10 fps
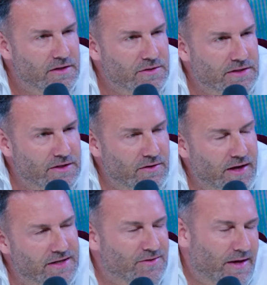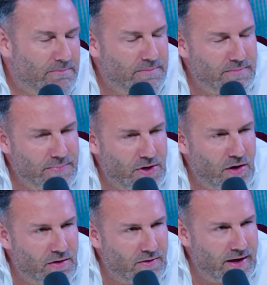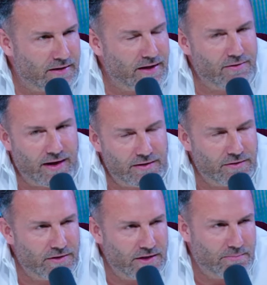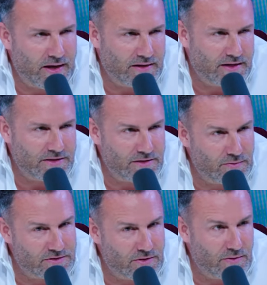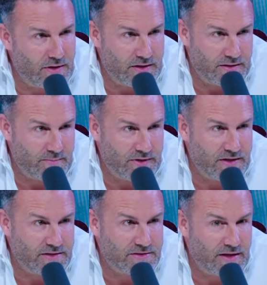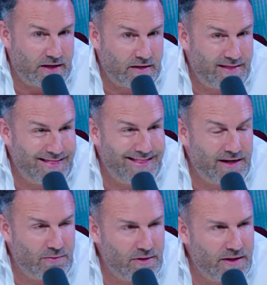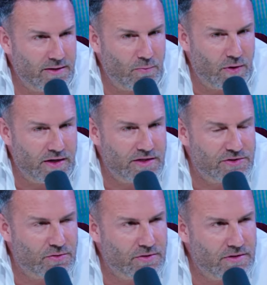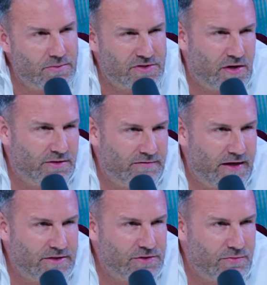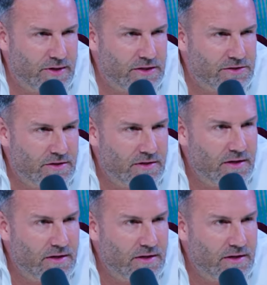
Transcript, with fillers: So I said, okay. So I call Grant. Hey, Grant, dude, you need to pay attention to what's going on here because, like, literally what he's doing was called advance your reach.